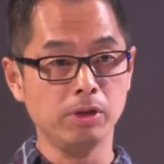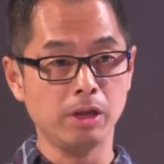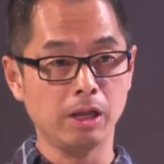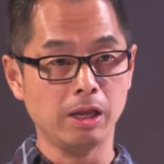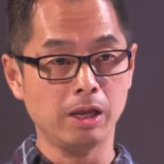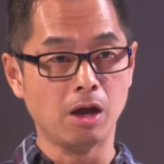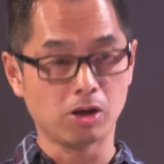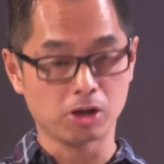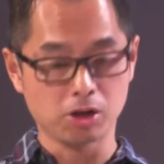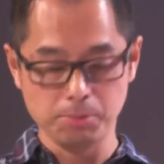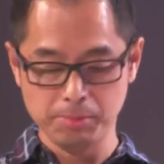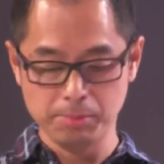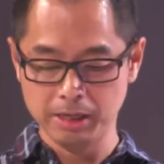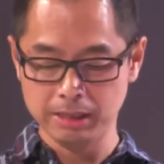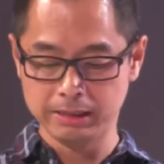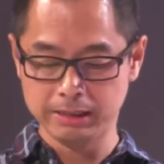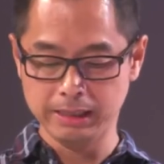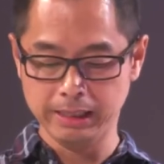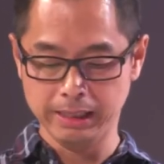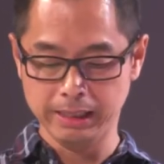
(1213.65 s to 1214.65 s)
in our
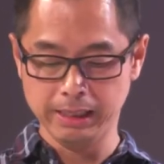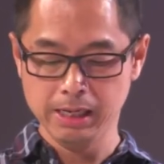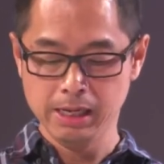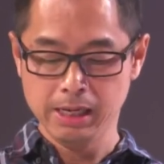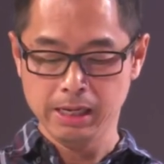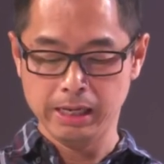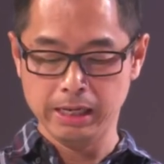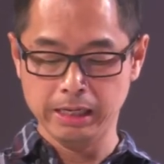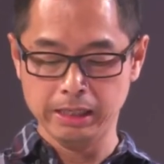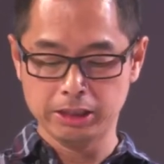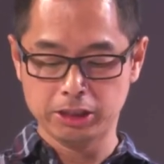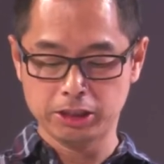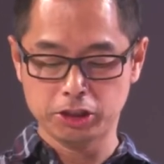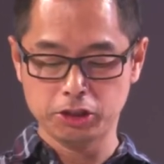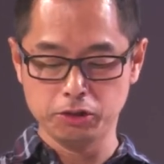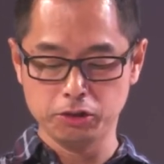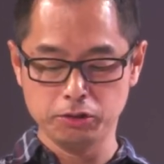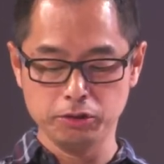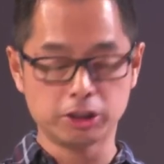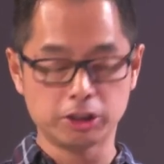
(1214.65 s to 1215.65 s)
community is
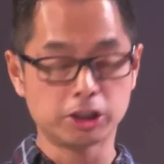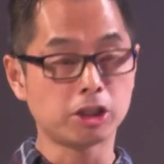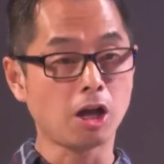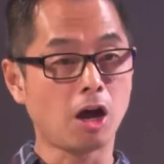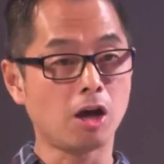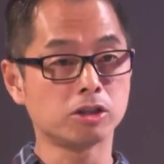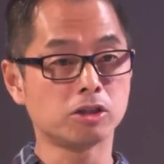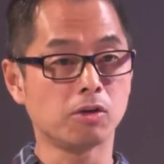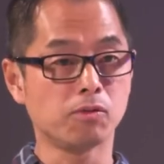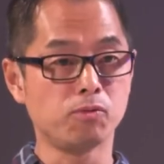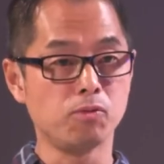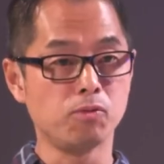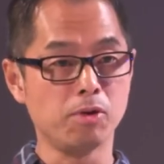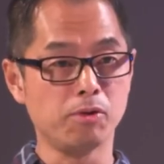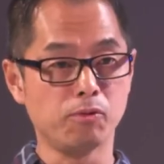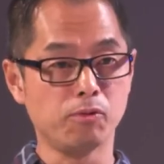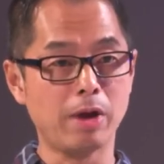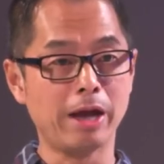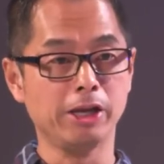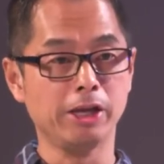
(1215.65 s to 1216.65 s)
to start off with
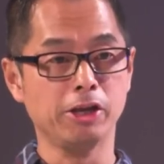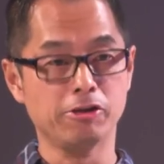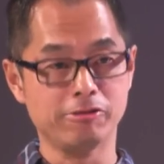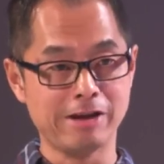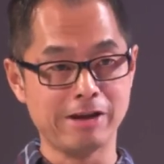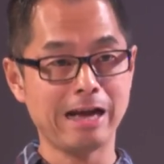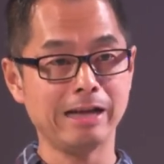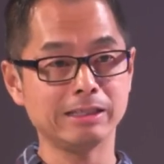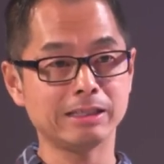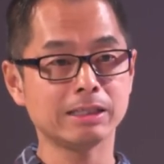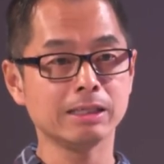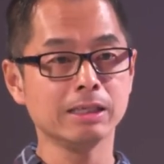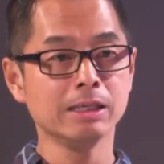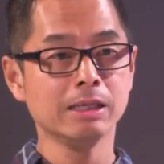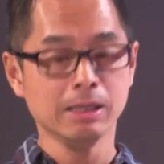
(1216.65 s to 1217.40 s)
where you're at.